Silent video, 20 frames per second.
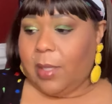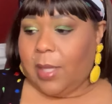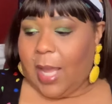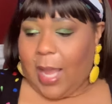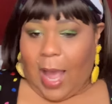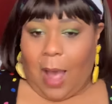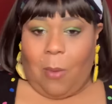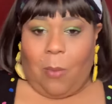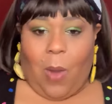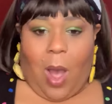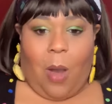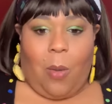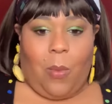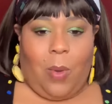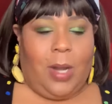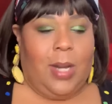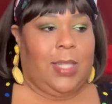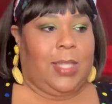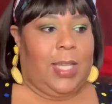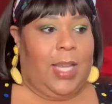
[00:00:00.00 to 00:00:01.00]
Like, I
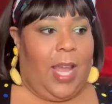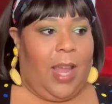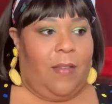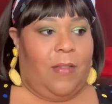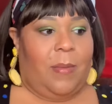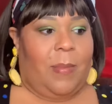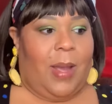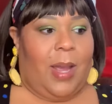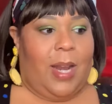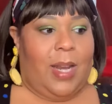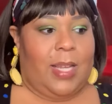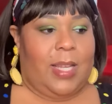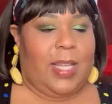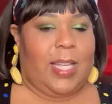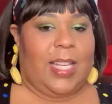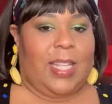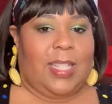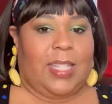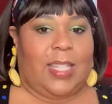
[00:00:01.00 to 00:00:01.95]
wanna see everybody get